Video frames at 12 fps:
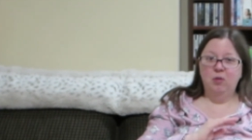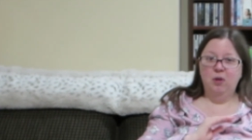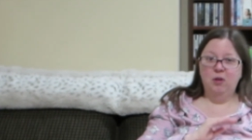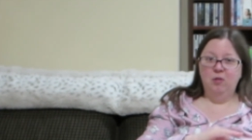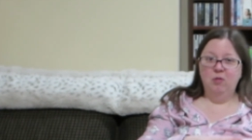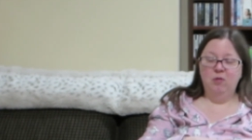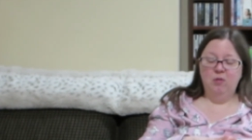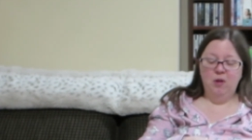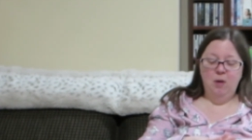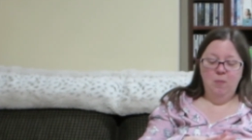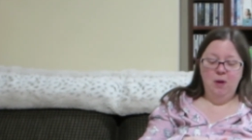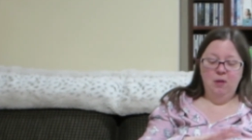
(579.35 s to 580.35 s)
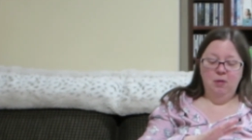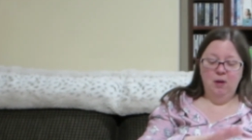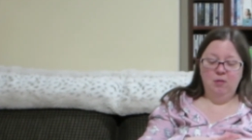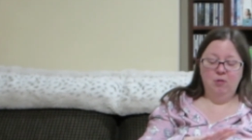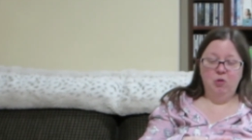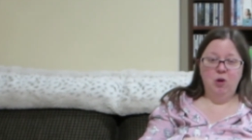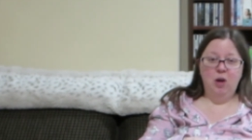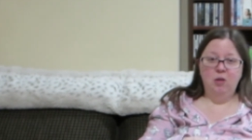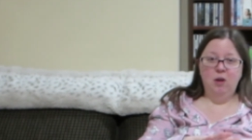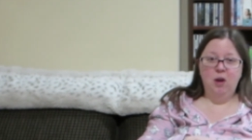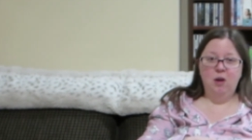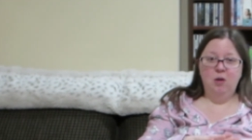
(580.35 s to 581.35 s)
Like there's I mean, that's great.
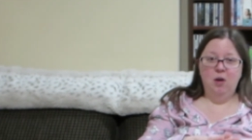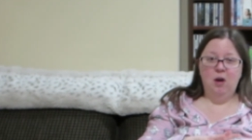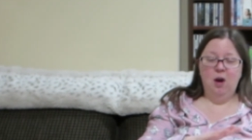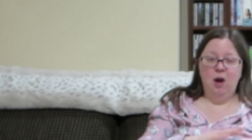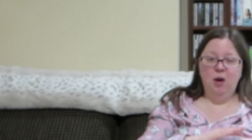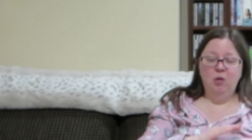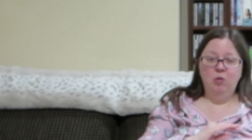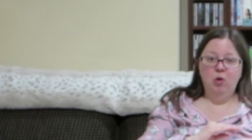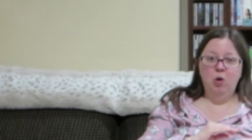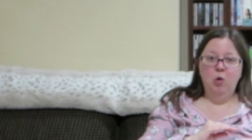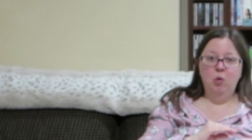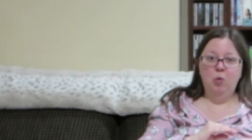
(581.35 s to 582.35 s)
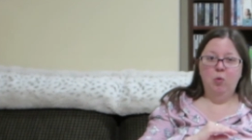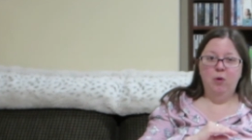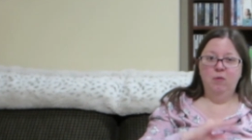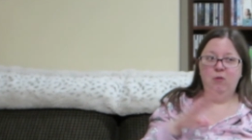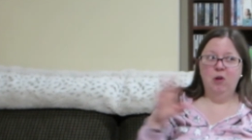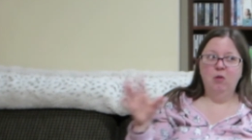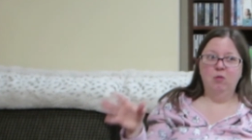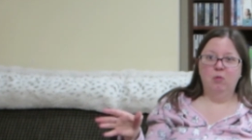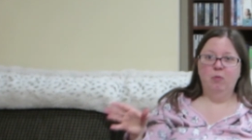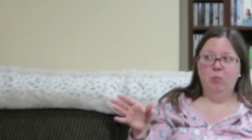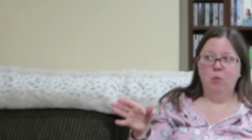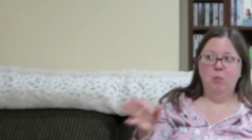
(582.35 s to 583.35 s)
Like I don't know if Taylor
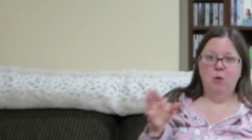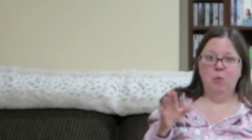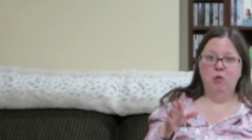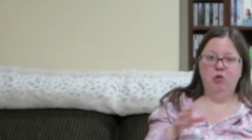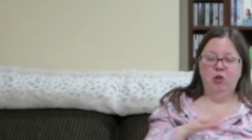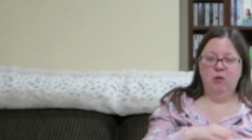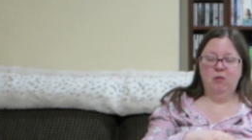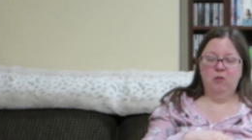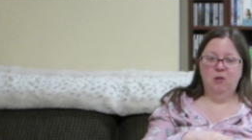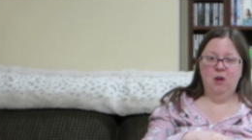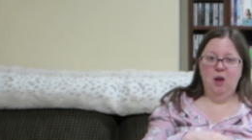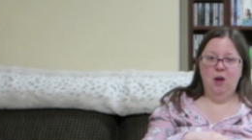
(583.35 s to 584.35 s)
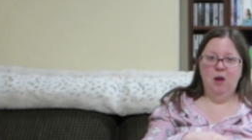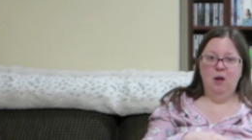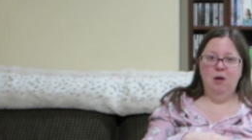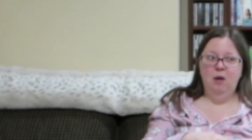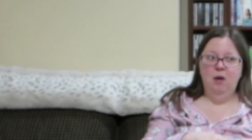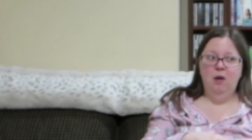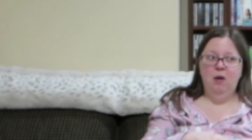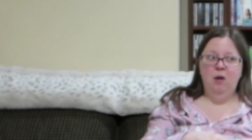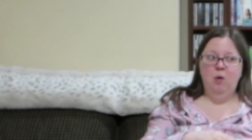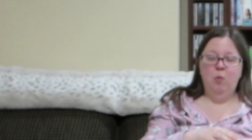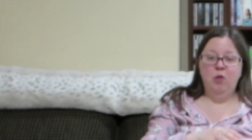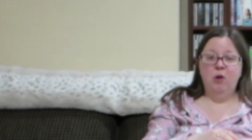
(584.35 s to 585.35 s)
Swift would be where she is today
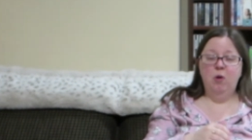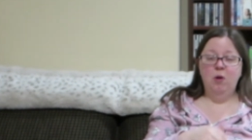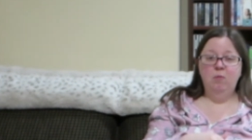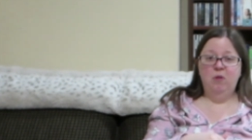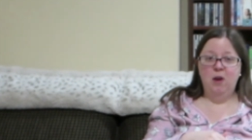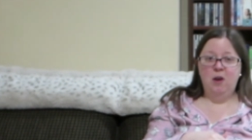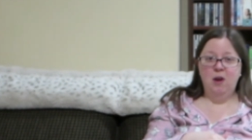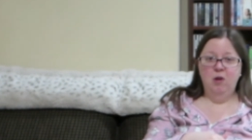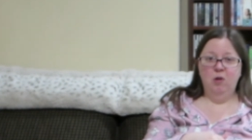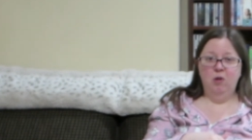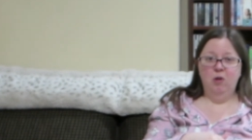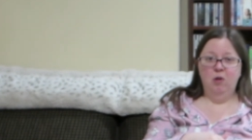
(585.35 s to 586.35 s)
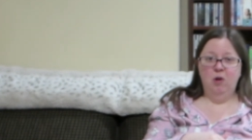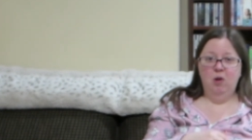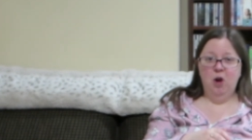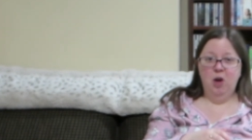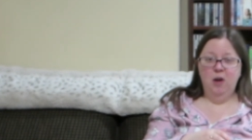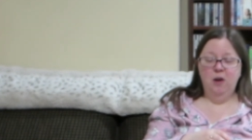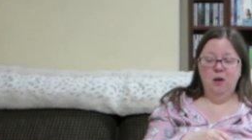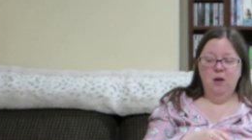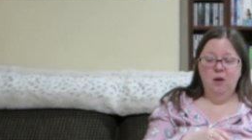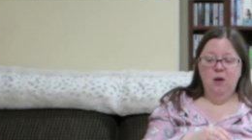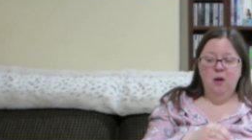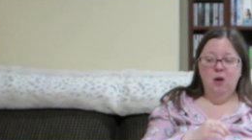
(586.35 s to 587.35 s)
without him taking her on.
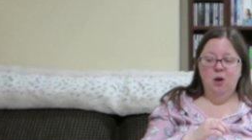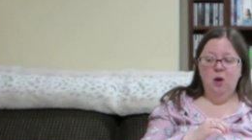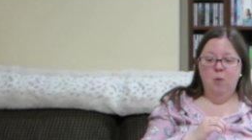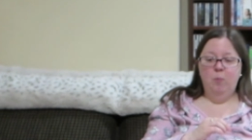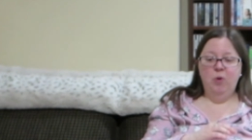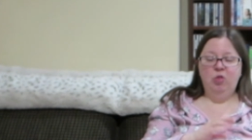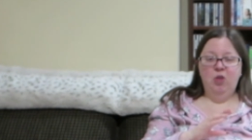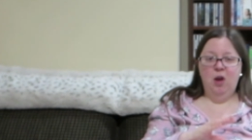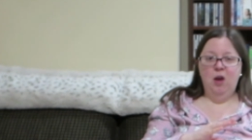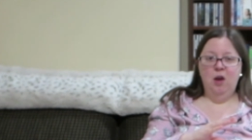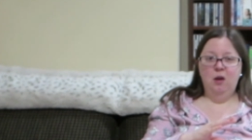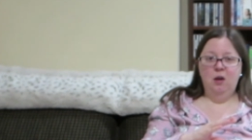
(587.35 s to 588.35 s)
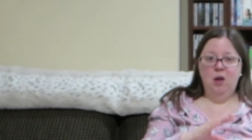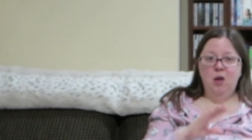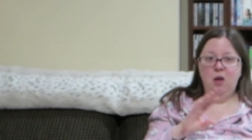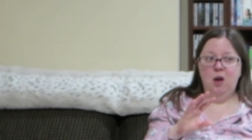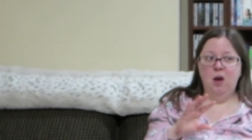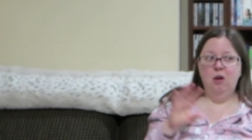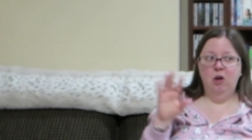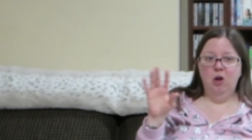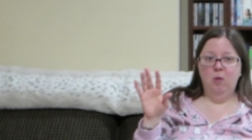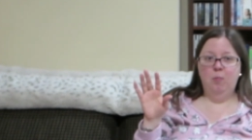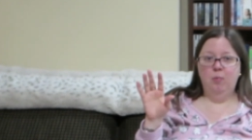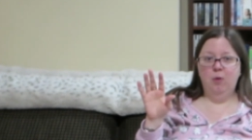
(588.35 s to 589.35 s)
But then he ended
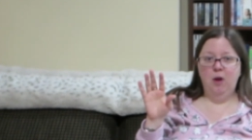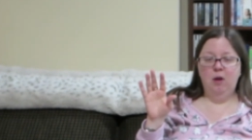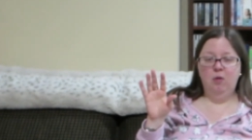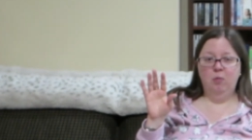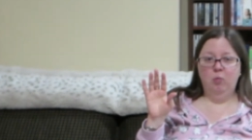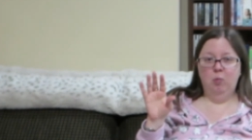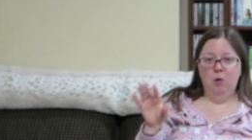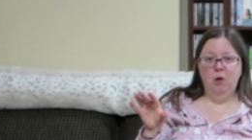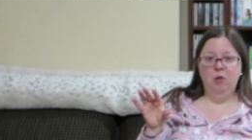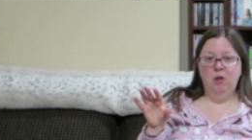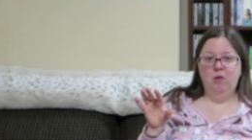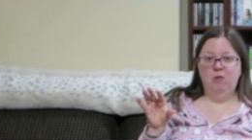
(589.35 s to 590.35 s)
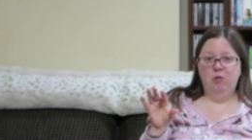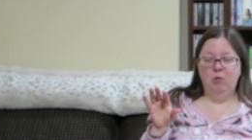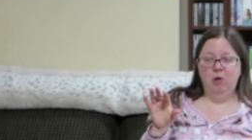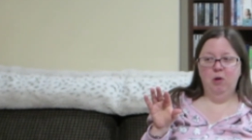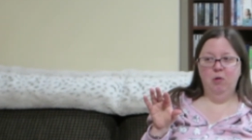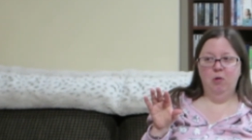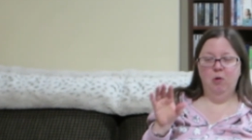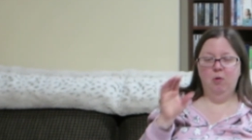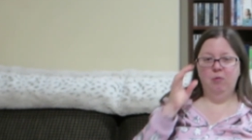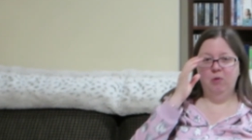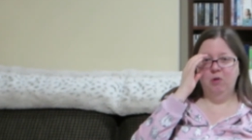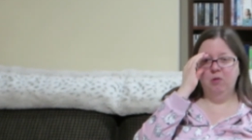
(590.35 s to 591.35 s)
up like royally screwing her
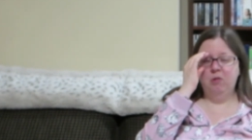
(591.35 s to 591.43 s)
over.